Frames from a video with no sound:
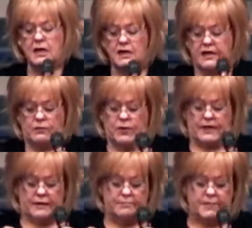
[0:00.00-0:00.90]
that we
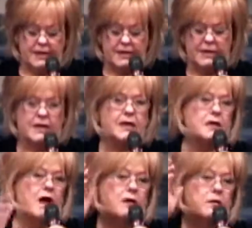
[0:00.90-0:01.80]
can immediately
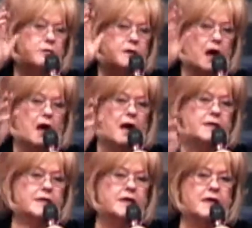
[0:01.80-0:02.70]
call on God
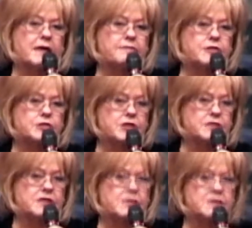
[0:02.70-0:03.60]
in the name of
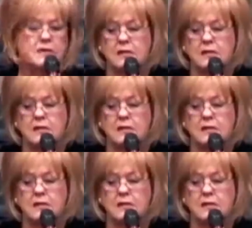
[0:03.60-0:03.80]
Jesus